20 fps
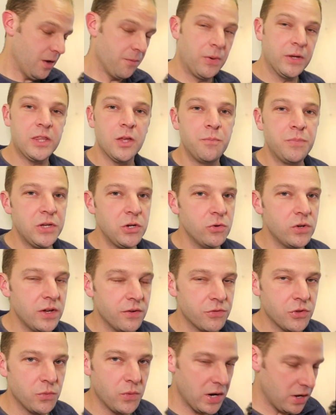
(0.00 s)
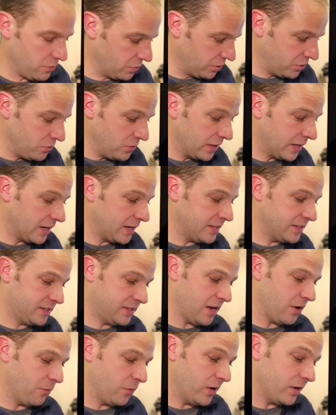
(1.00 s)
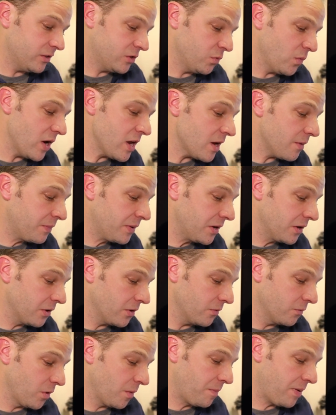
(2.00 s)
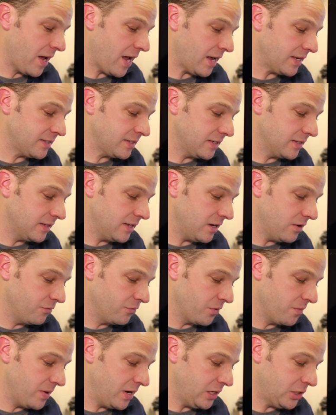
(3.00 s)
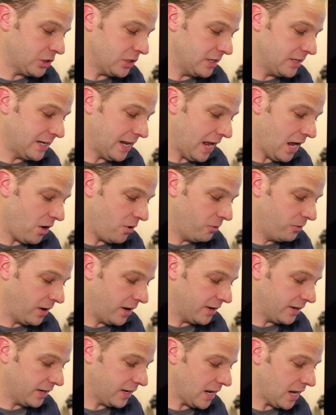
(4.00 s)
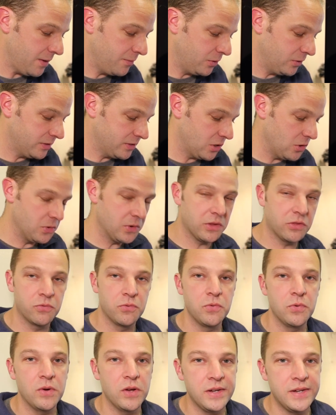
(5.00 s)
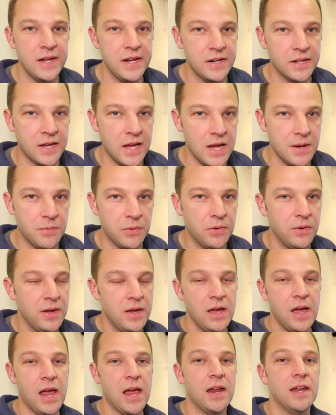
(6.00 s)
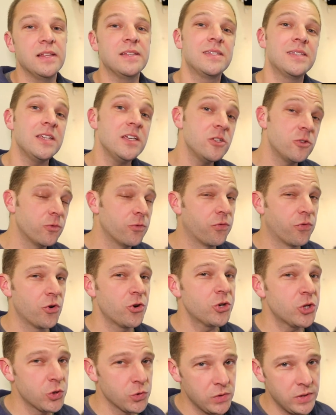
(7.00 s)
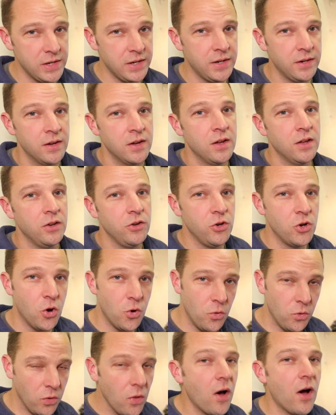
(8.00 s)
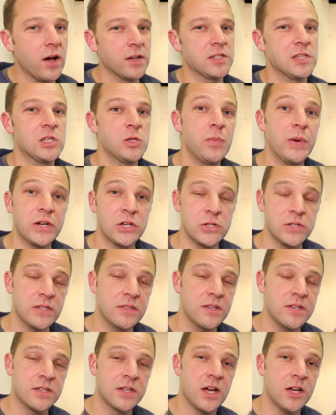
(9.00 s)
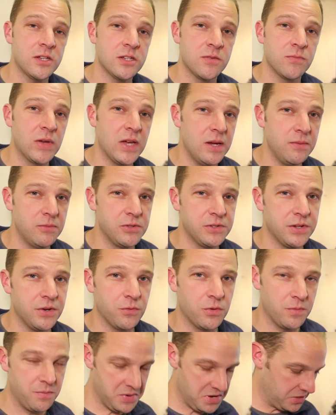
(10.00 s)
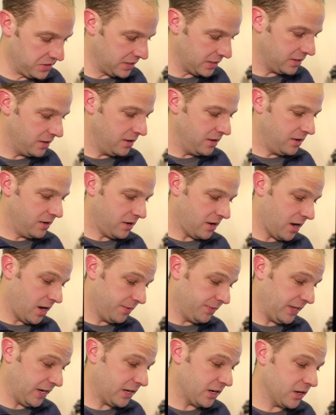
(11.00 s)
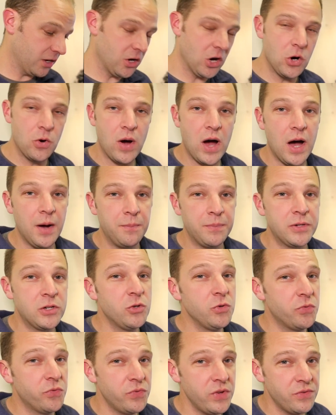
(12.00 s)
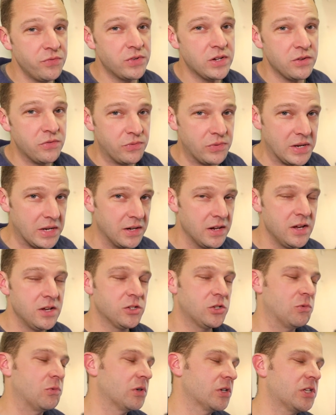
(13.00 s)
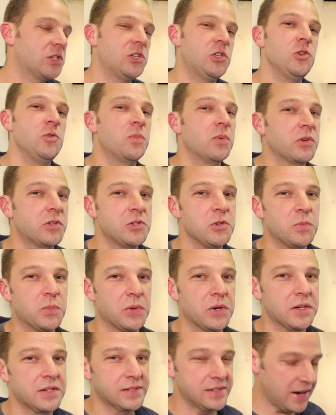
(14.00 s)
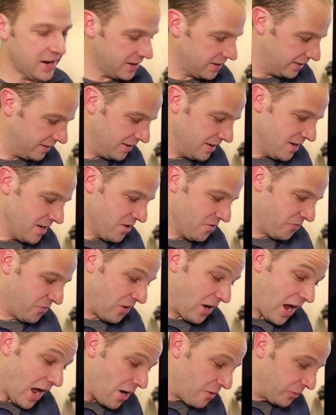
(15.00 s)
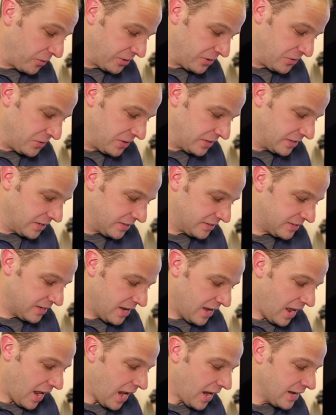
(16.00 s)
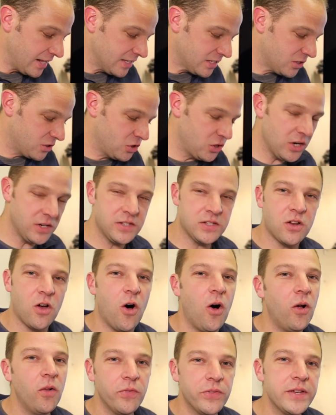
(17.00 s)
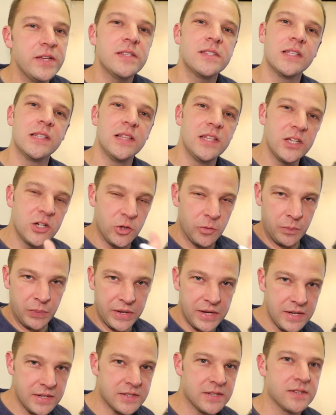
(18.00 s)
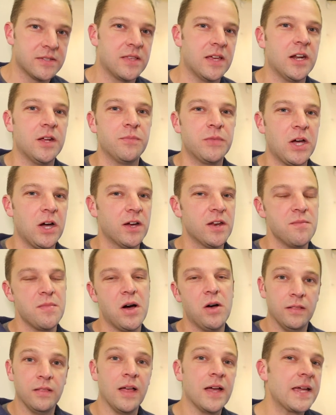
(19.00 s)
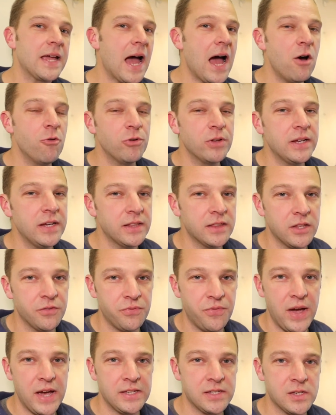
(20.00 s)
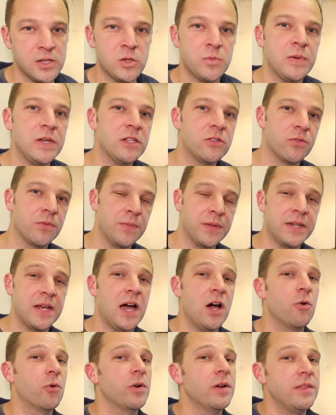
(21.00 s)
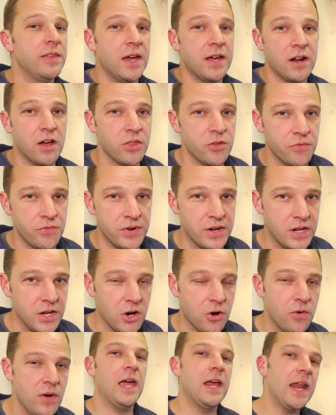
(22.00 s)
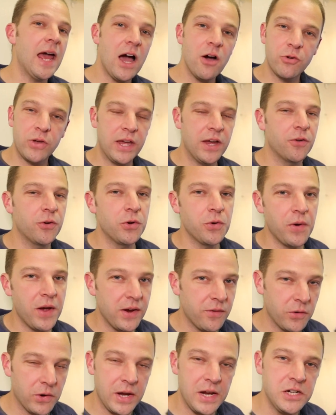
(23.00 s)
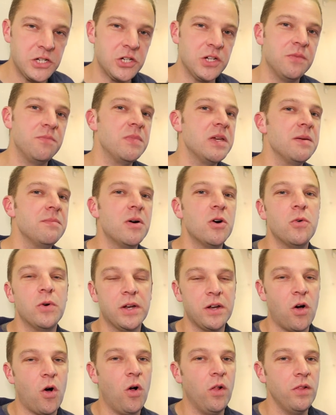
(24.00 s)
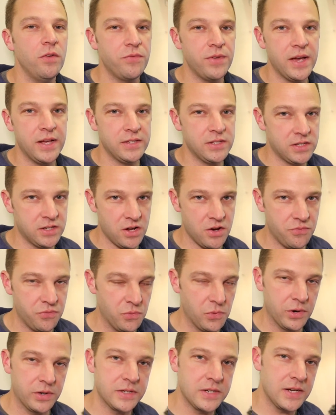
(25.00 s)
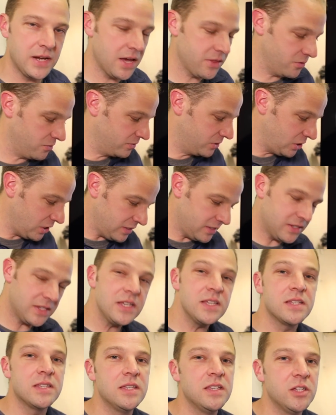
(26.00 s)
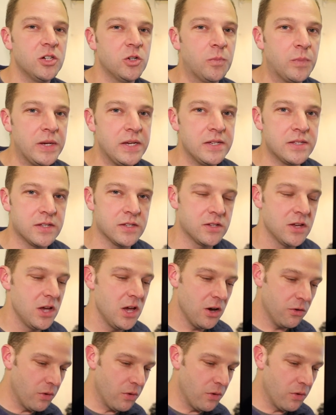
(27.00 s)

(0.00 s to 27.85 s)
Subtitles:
But the beauty of the way we're doing it is that when it's way up here and we're passing the information down on a cable, it's going through a data cable, and it sees virtually no loss, especially these custom cables that we're building that could go up to 50 feet. So we're super, super excited for how we're doing this, and it's just all these little pieces that I'm talking about, like how to get the fastest speed from the tower in that other video, and how carrier aggregation, MIMO, and all of that stuff work together. Just these little pieces.